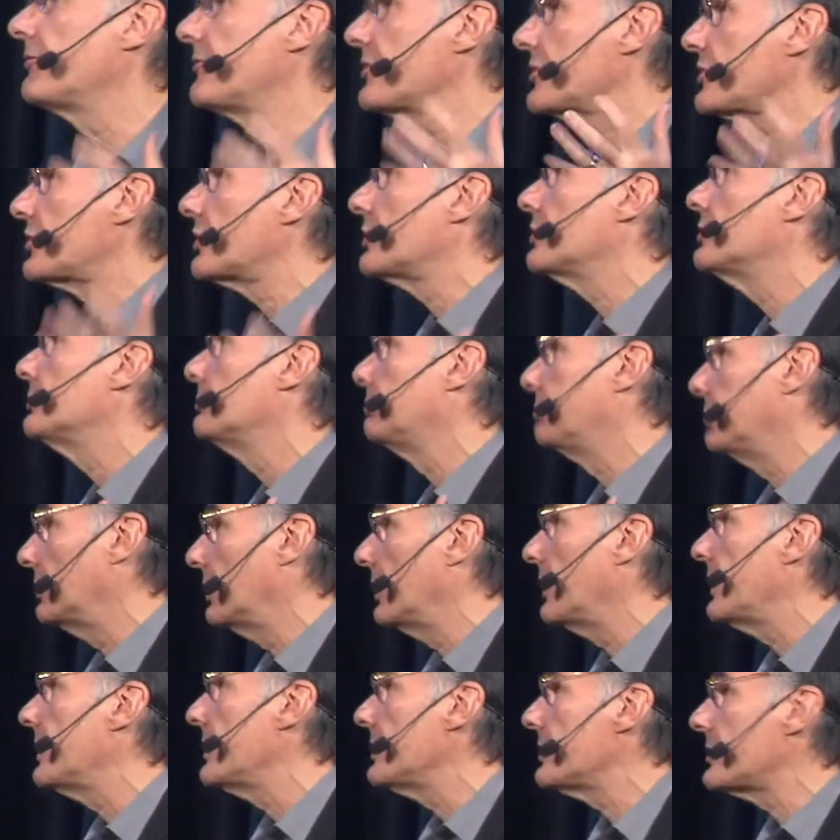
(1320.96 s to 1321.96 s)
physical
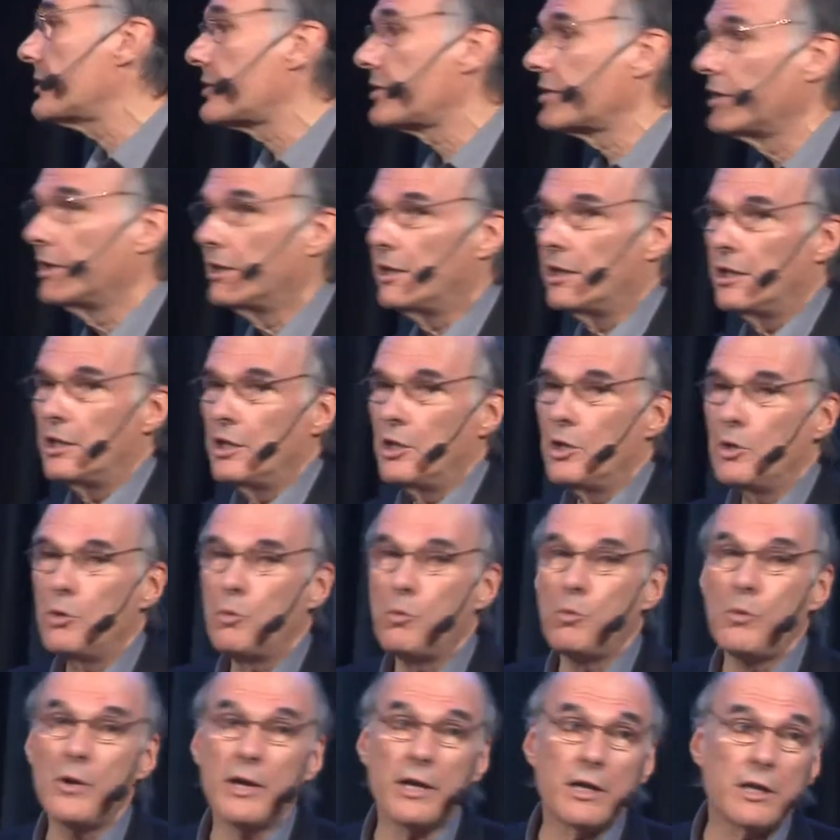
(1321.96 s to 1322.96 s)
place
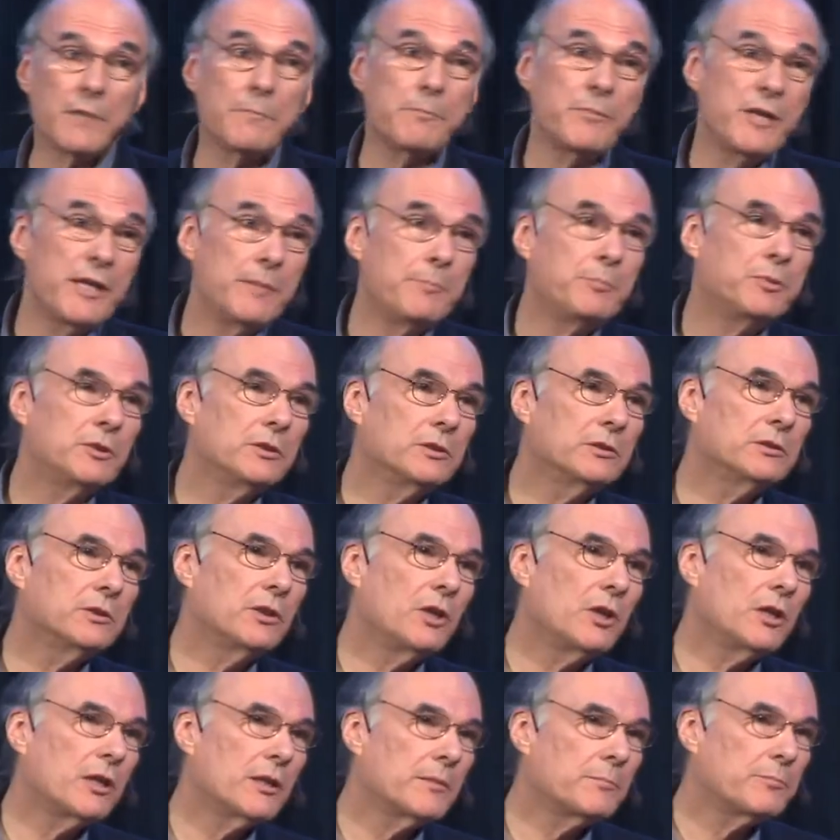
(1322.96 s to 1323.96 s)
where people
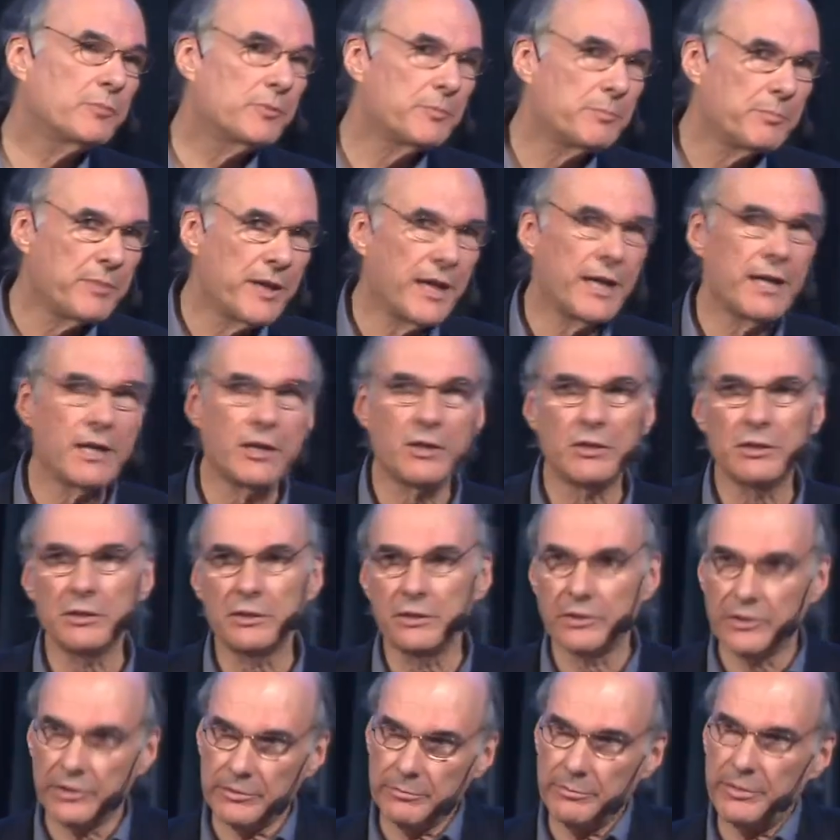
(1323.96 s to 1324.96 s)
are
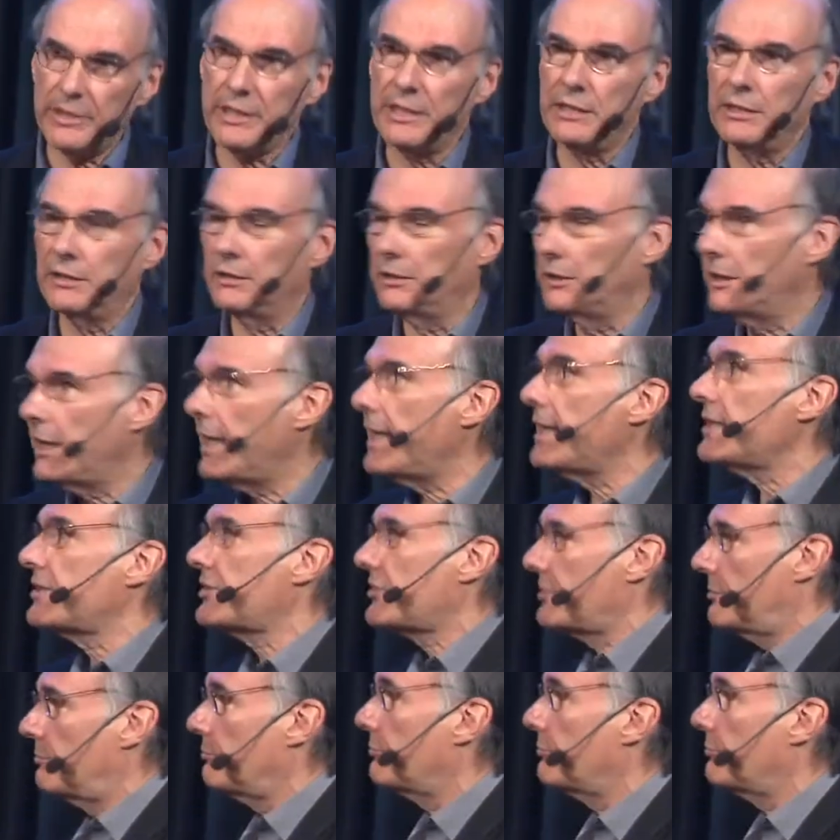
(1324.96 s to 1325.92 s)
prepared to be less